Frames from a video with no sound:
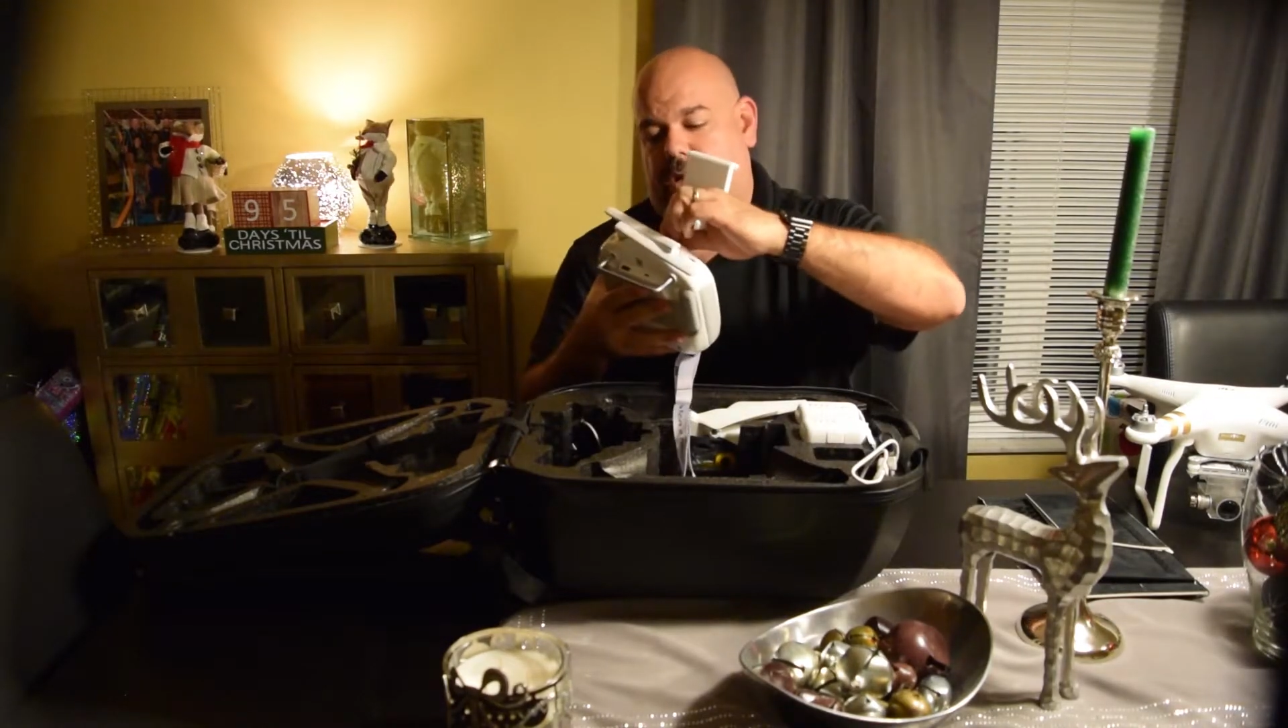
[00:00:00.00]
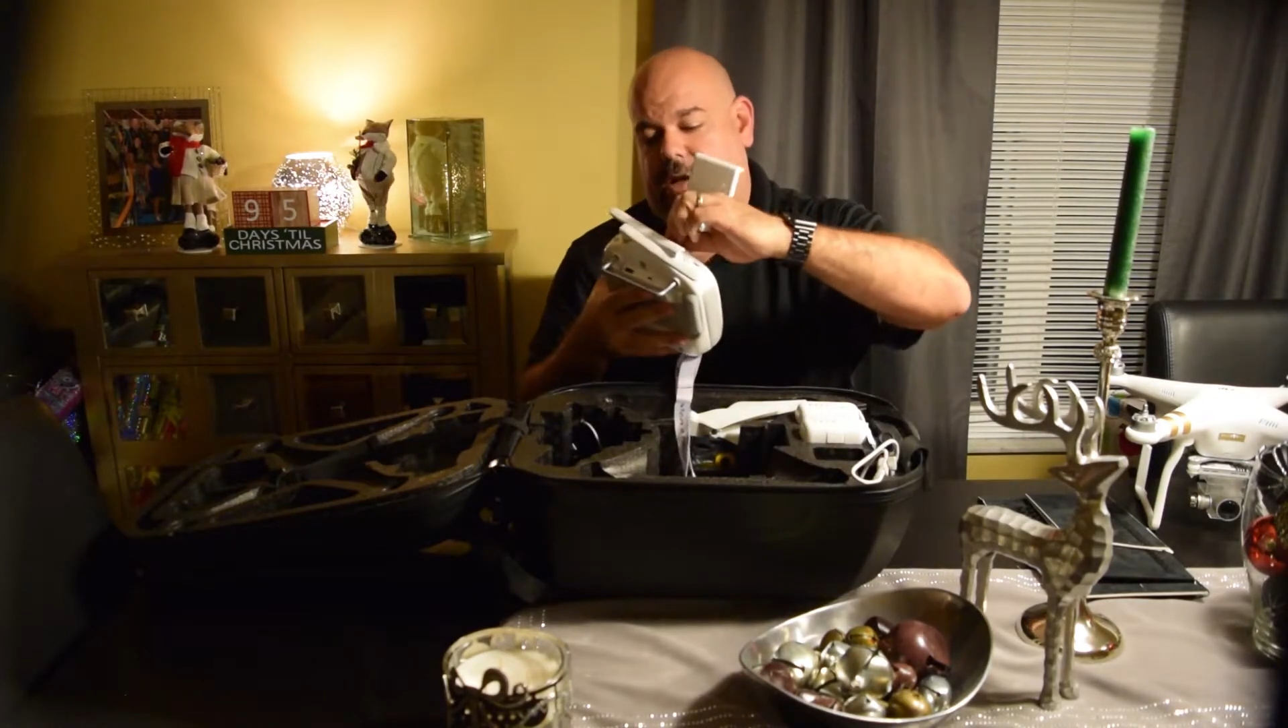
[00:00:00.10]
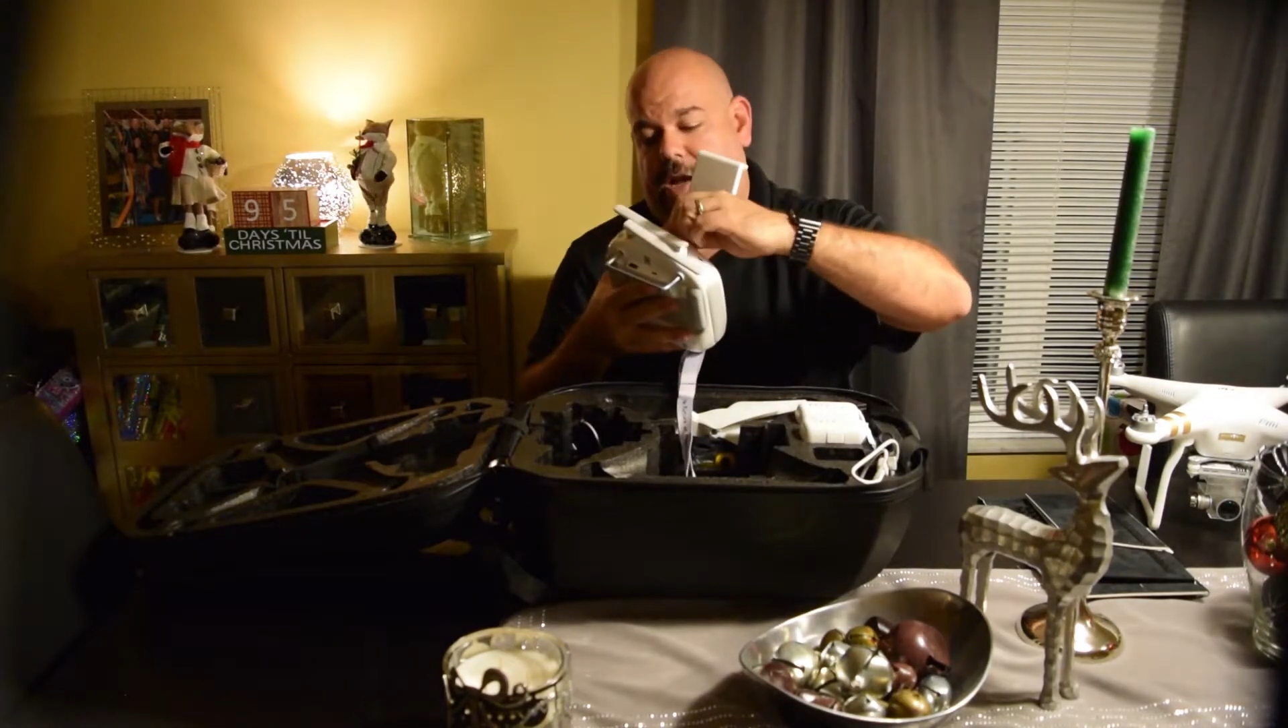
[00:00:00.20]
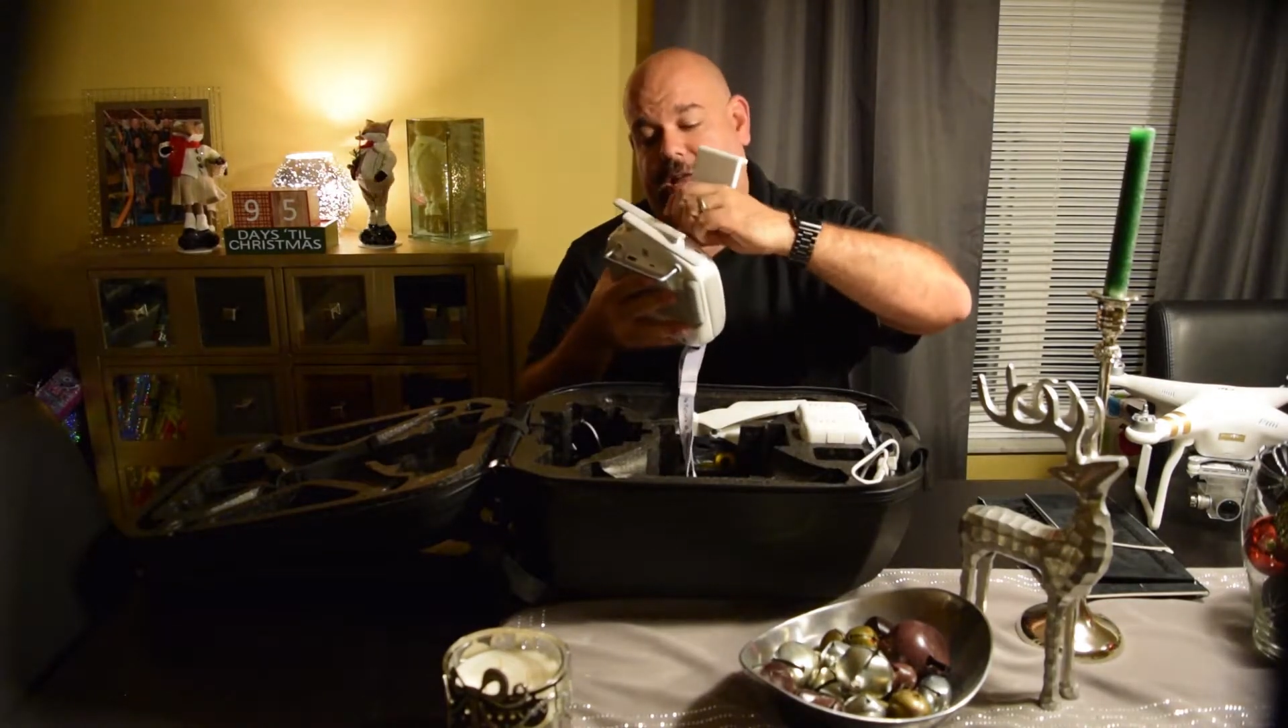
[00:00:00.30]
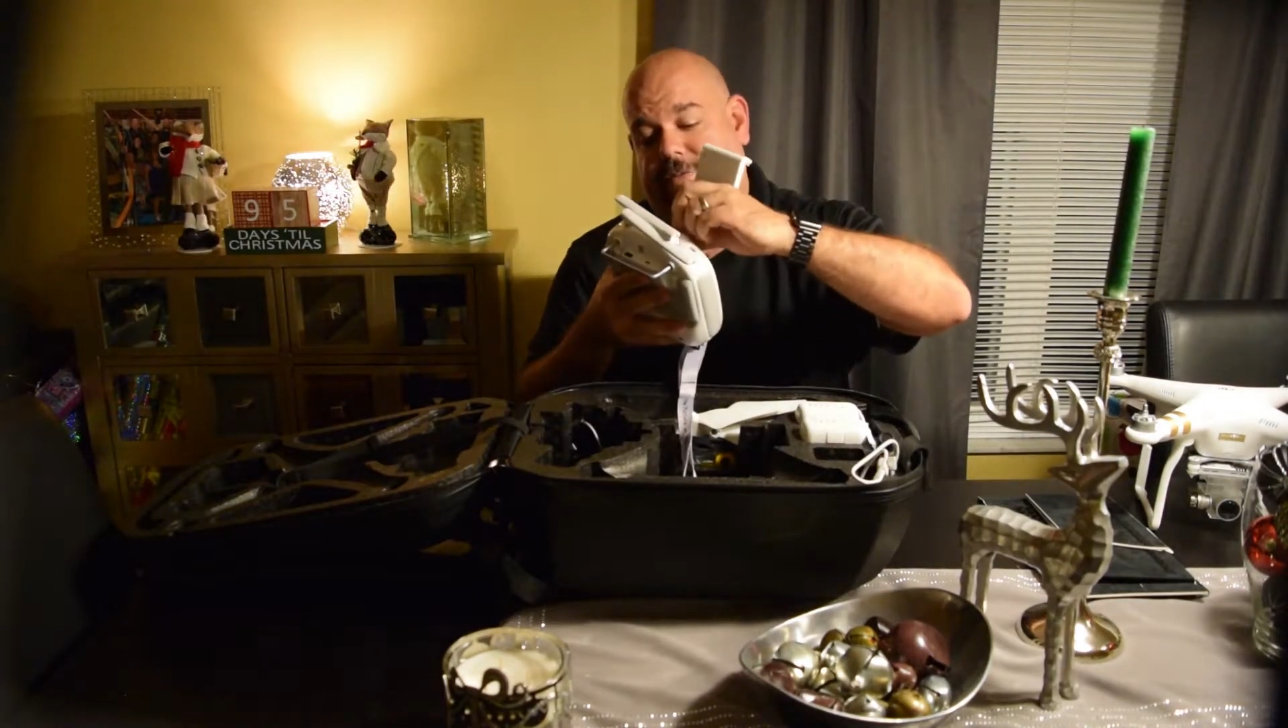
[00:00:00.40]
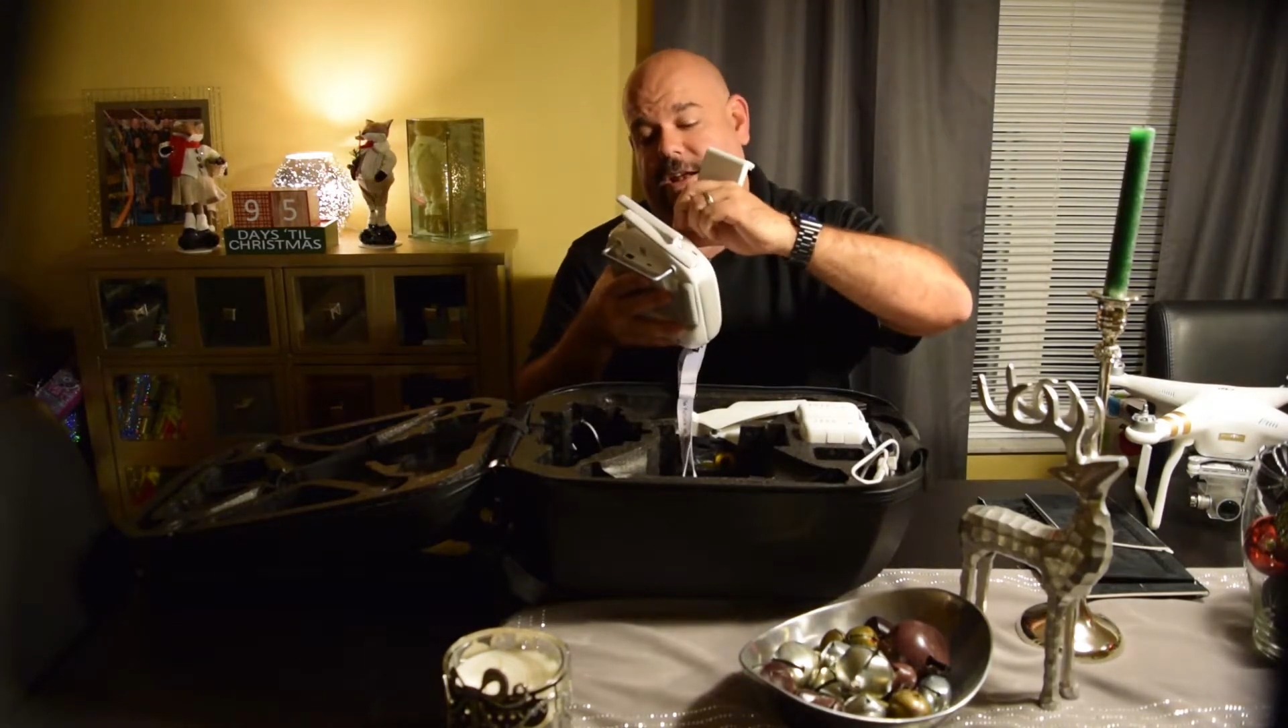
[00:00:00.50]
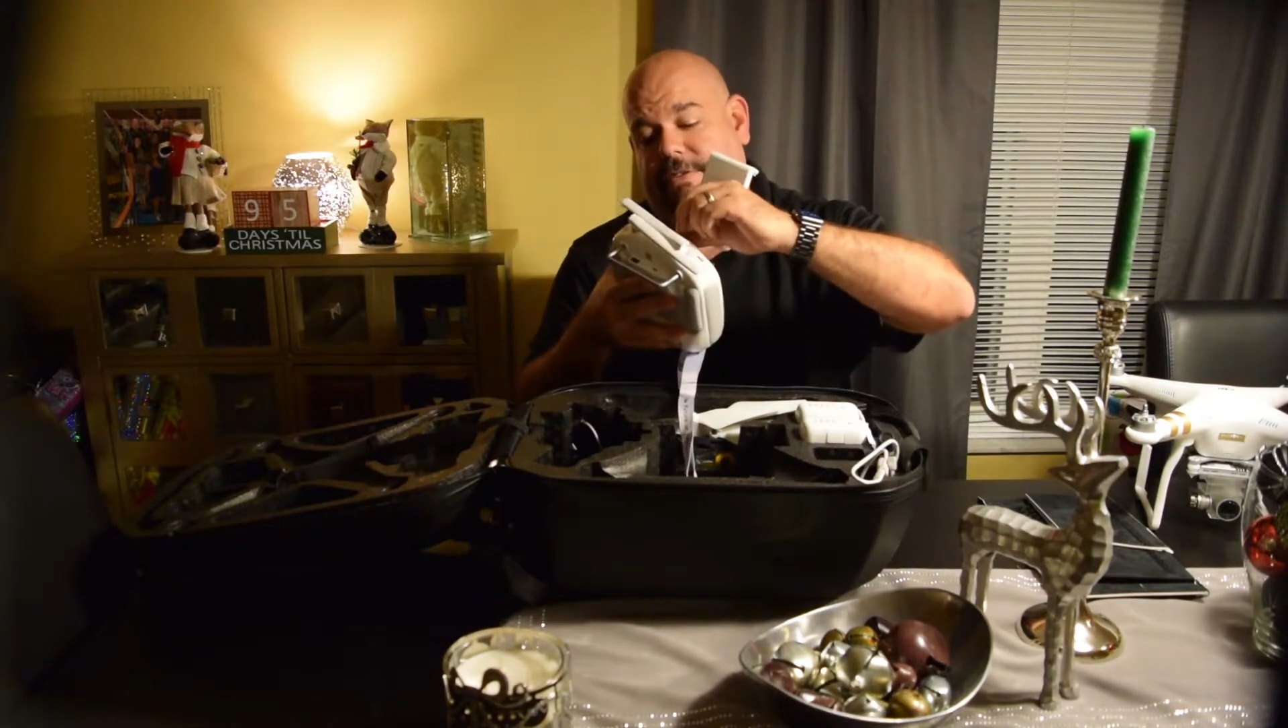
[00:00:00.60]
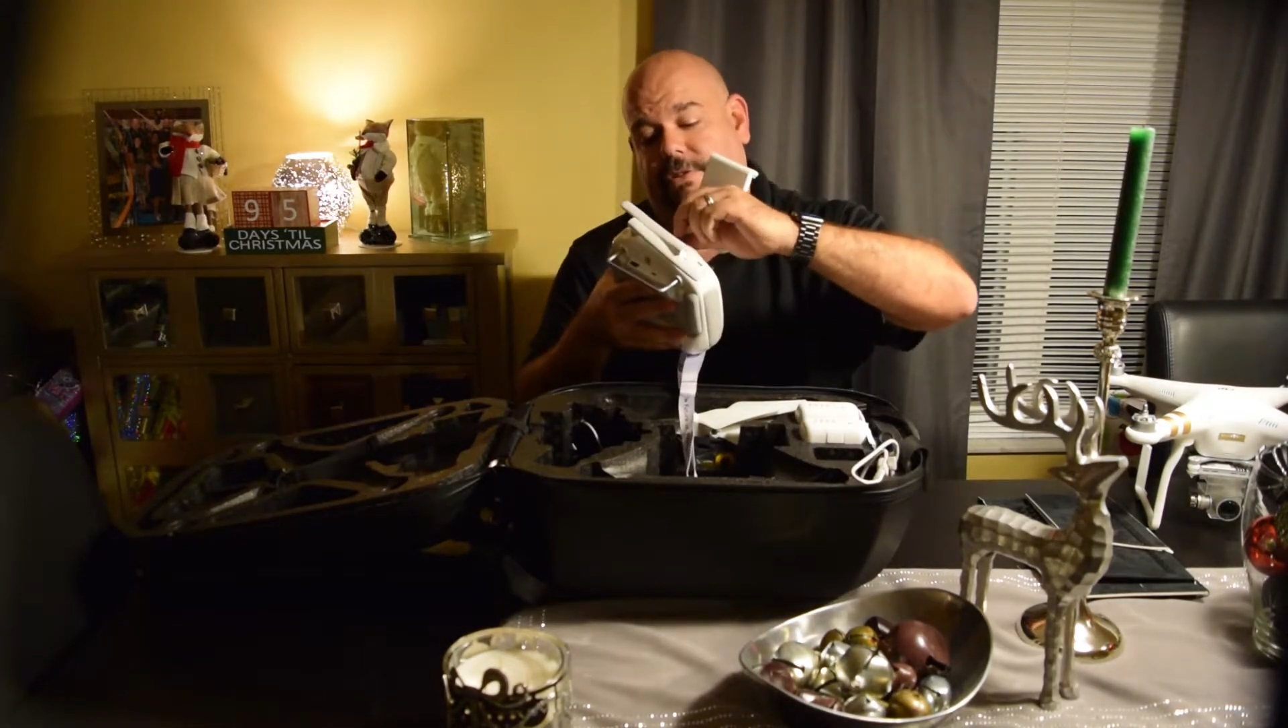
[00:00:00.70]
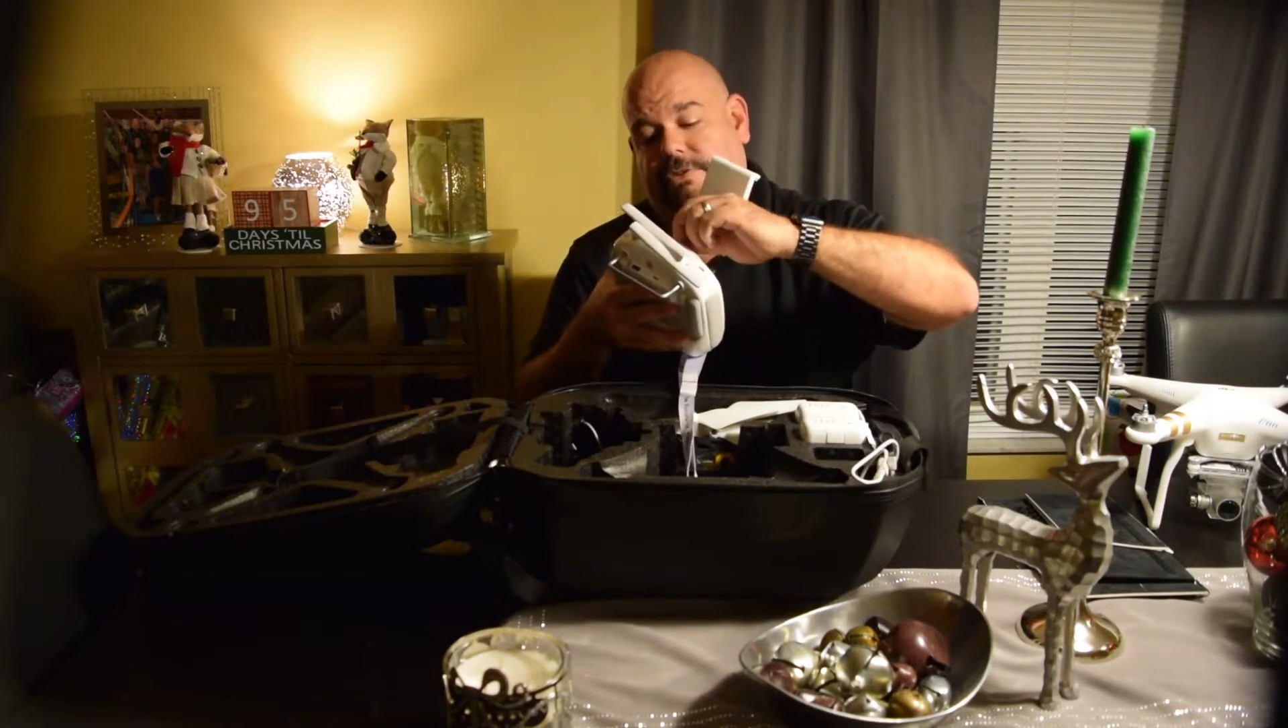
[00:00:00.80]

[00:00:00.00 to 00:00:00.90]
And I even have